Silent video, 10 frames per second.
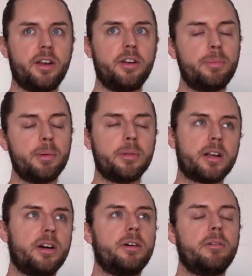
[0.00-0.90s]
I know people are
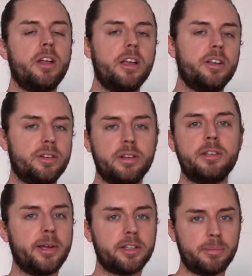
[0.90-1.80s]
like, oh, you shouldn't
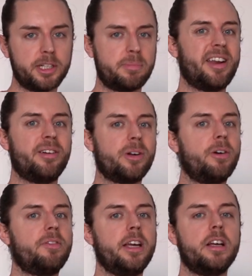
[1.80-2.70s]
spend so much money on
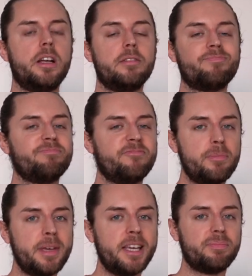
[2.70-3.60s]
coffee. For
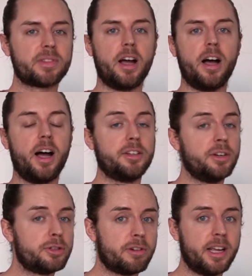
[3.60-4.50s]
me, I
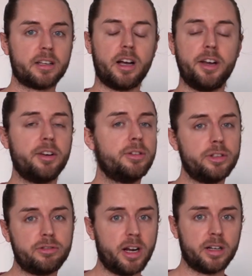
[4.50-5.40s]
don't drink, I don't
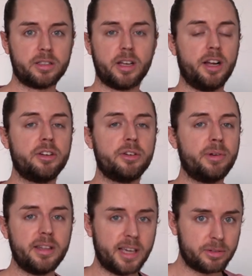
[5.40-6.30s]
do drugs, I don't do
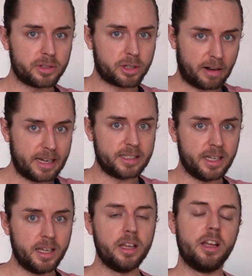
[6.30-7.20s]
anything else
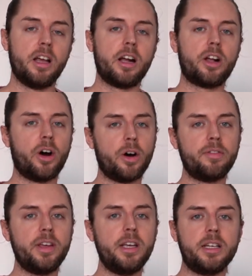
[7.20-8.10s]
crazy.
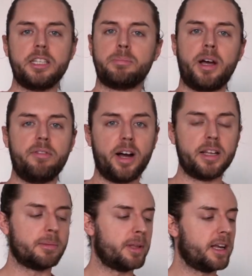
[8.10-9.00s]
Coffee is my
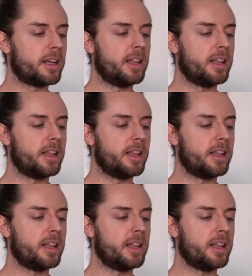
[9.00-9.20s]
vice. I'm like,